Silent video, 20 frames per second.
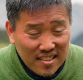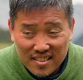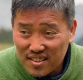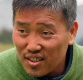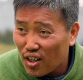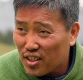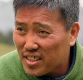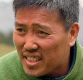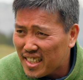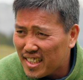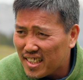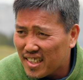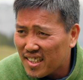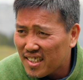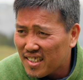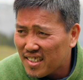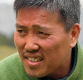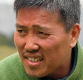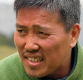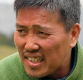the
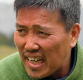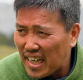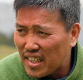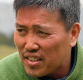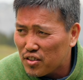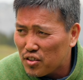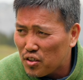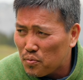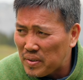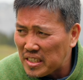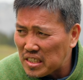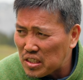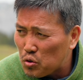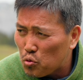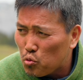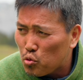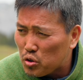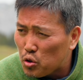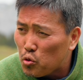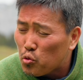idea, and you
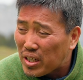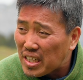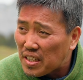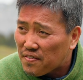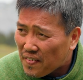already